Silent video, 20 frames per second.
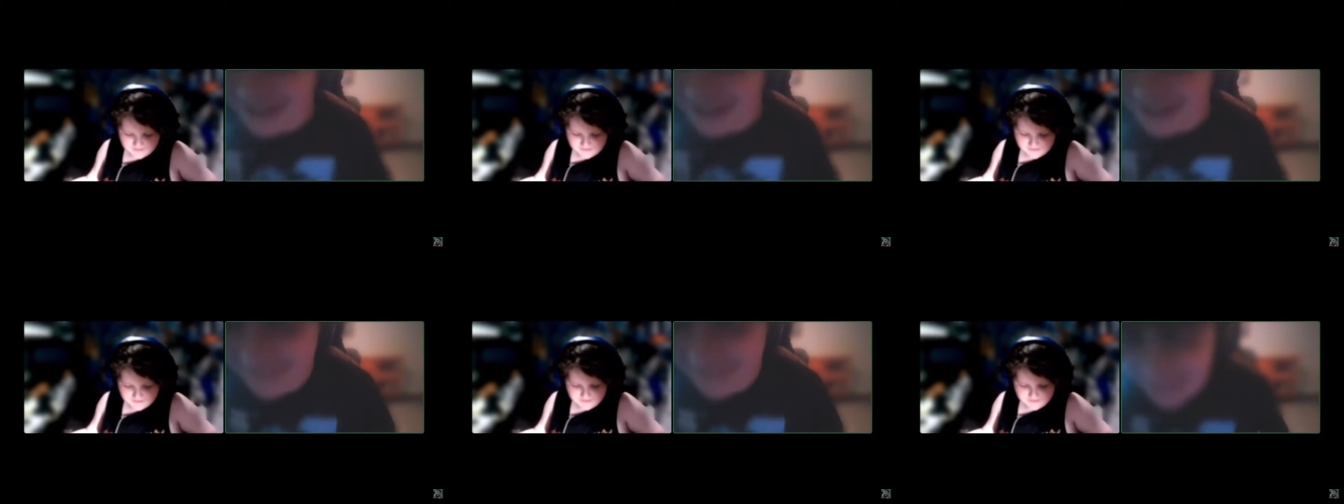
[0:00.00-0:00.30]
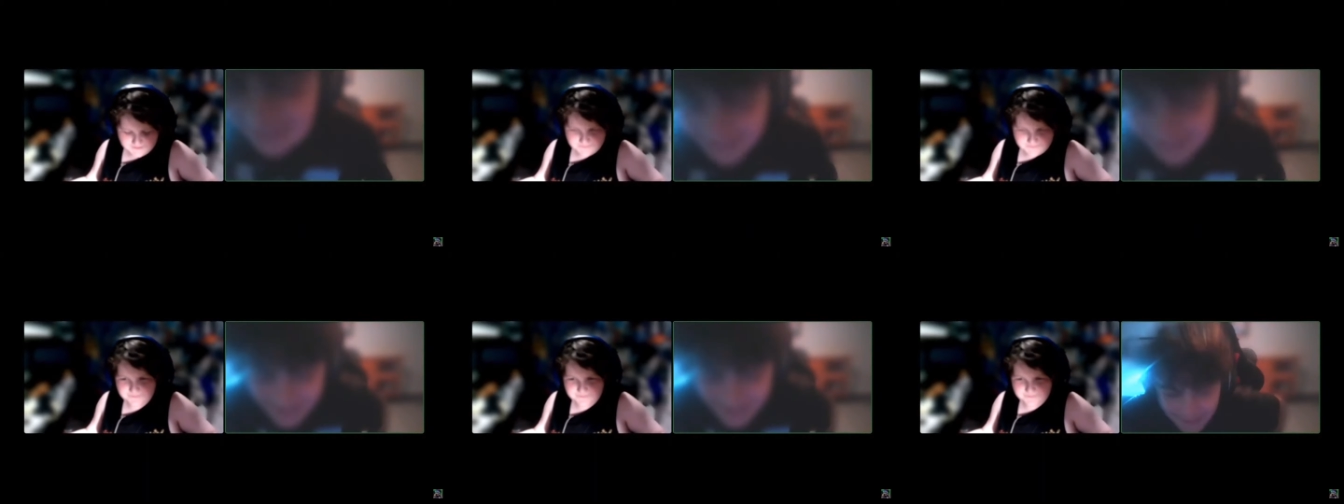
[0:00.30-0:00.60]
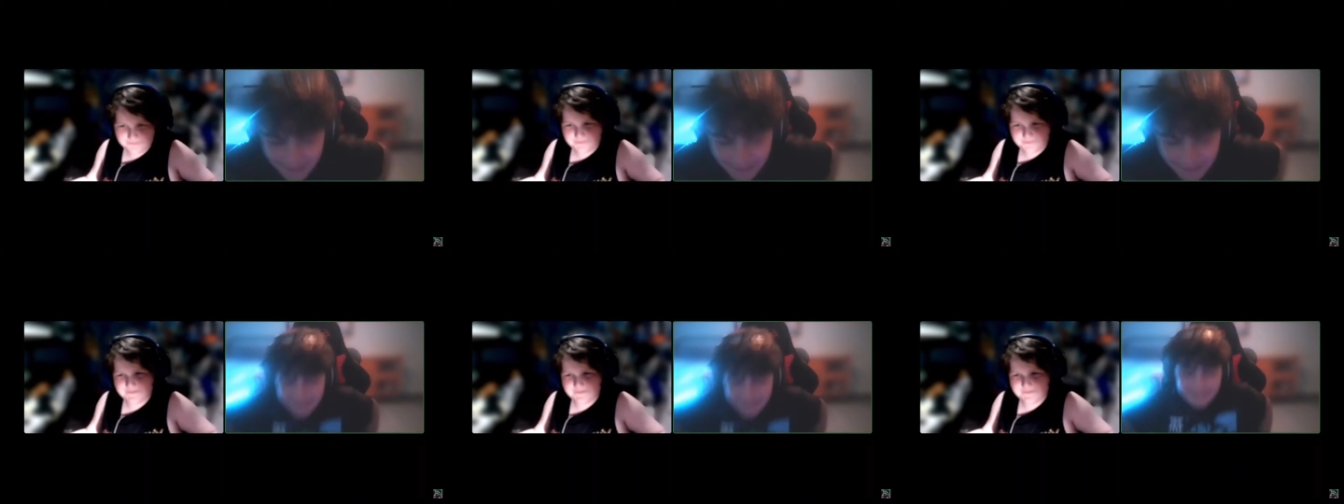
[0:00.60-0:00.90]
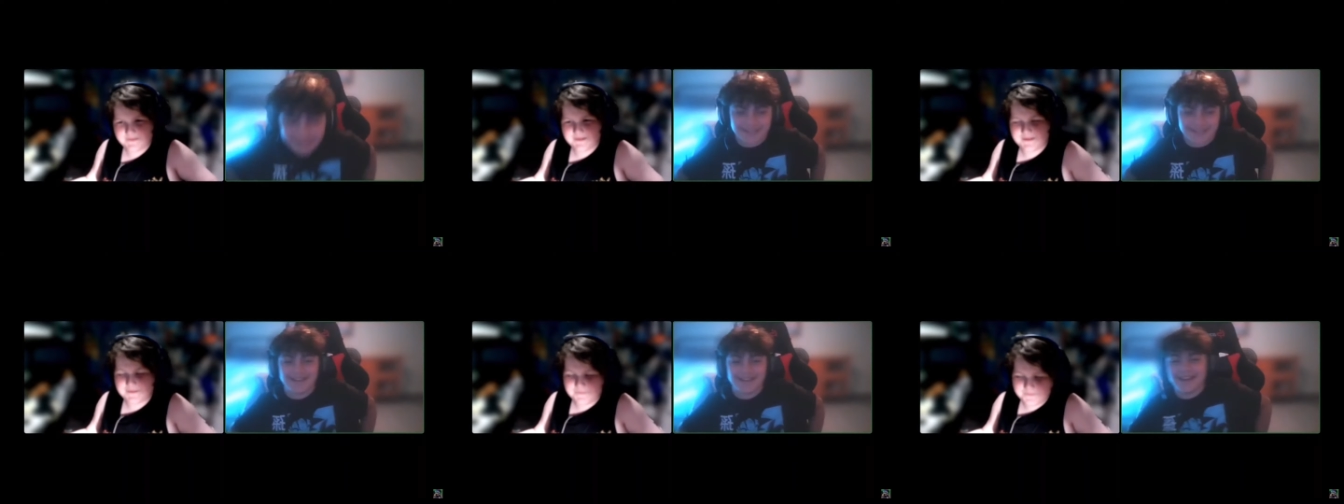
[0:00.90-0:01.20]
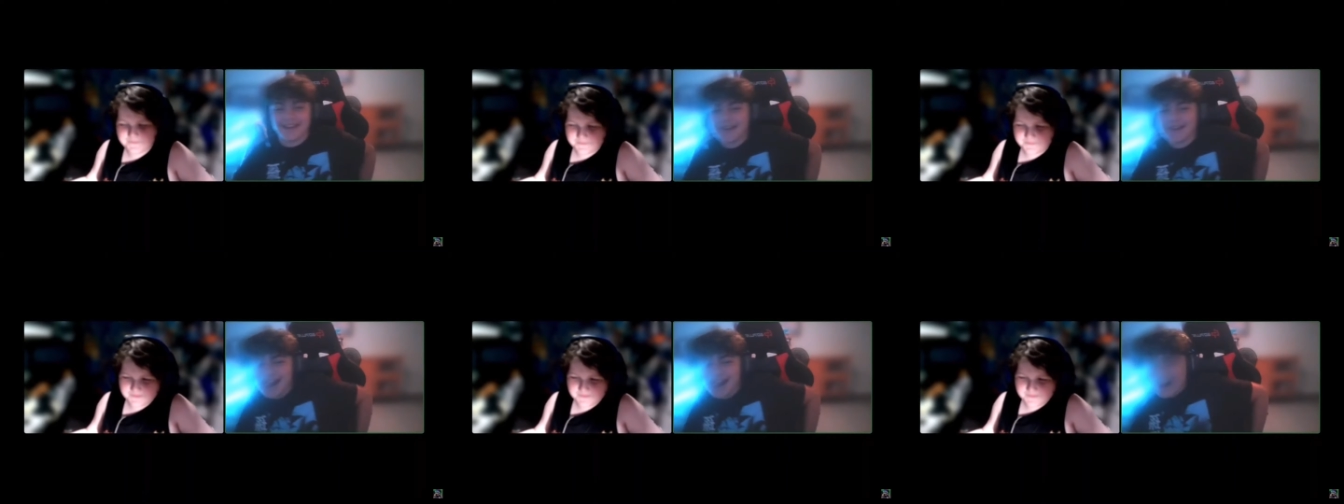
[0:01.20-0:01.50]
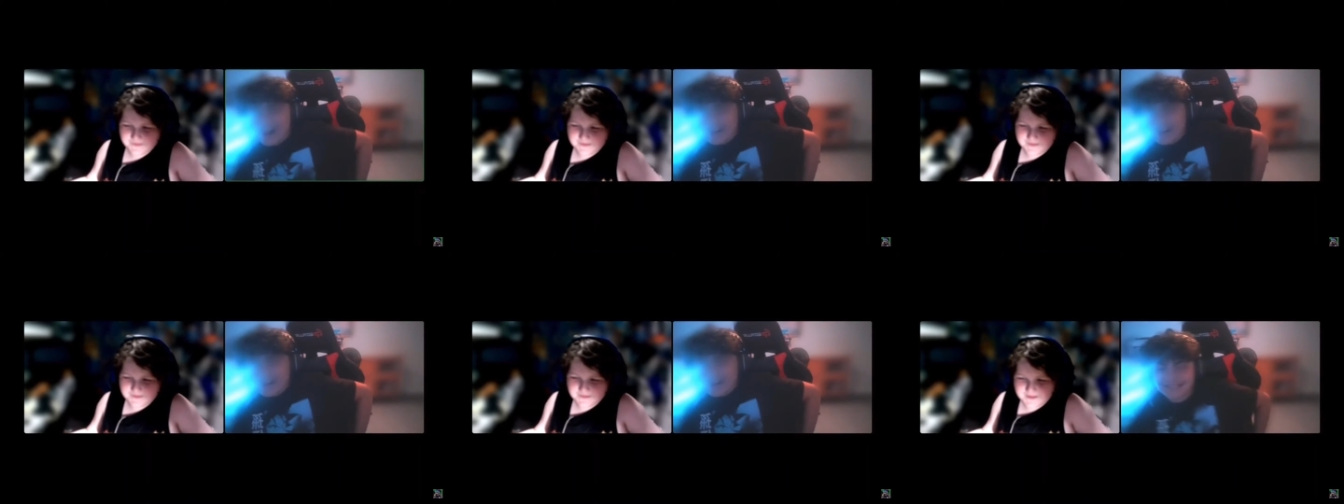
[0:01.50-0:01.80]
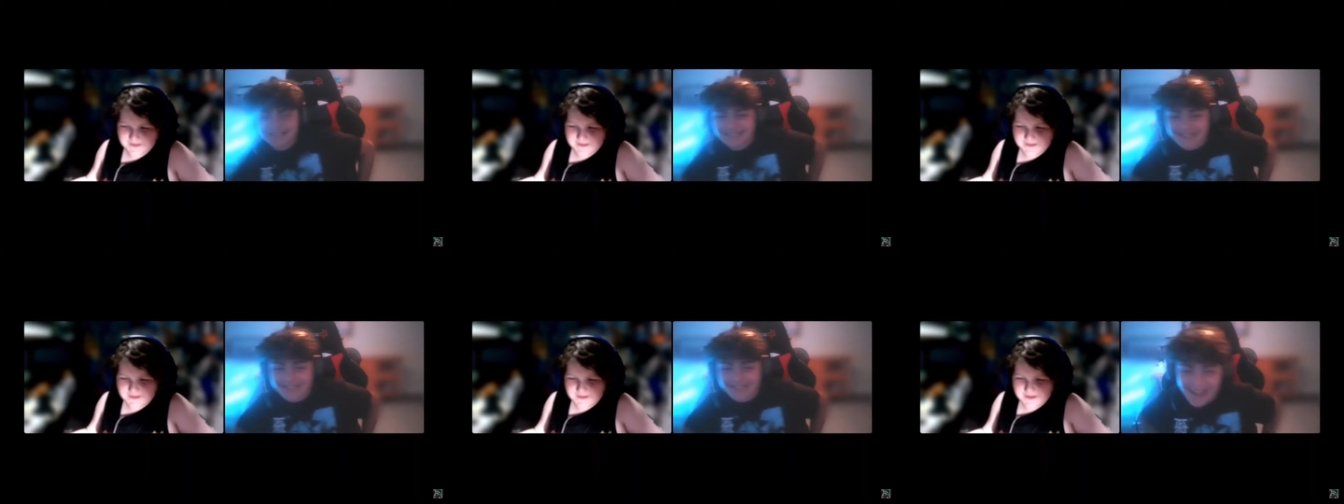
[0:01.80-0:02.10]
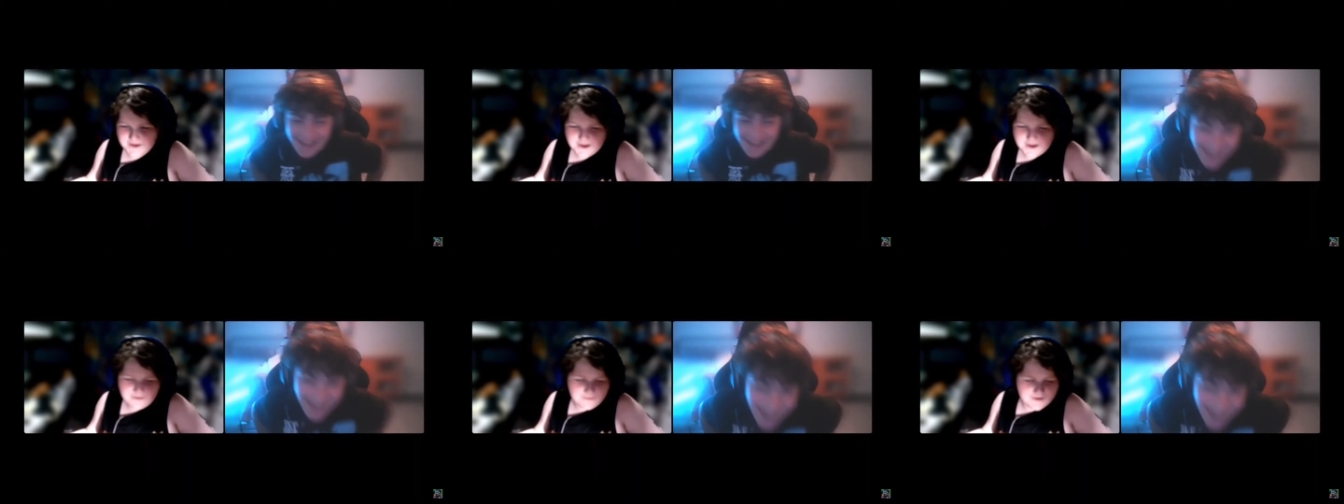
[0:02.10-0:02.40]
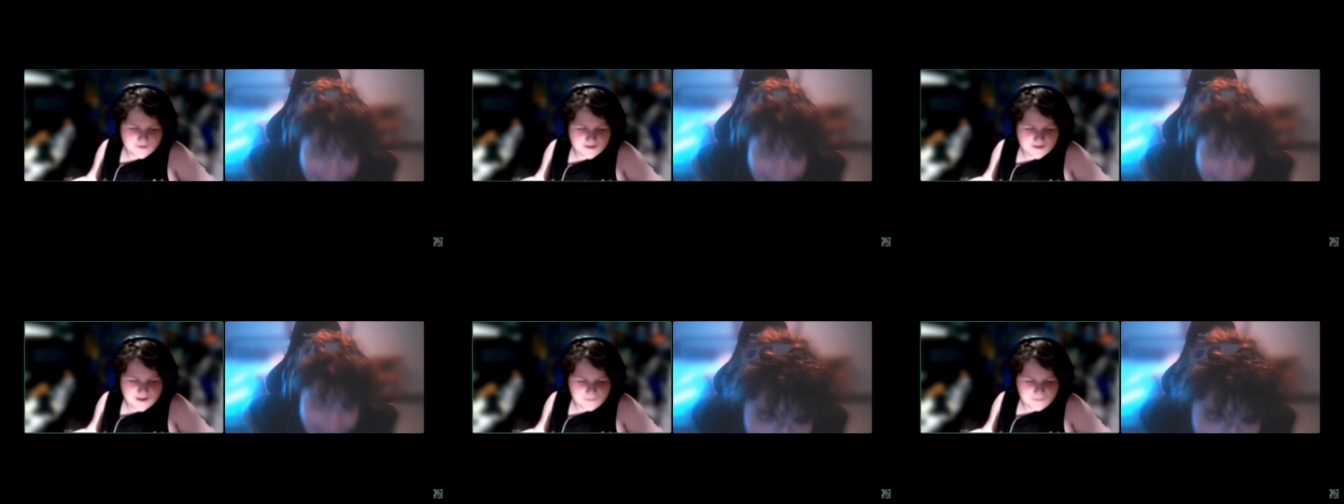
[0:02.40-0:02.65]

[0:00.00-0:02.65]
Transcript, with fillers: you're in this video today. We're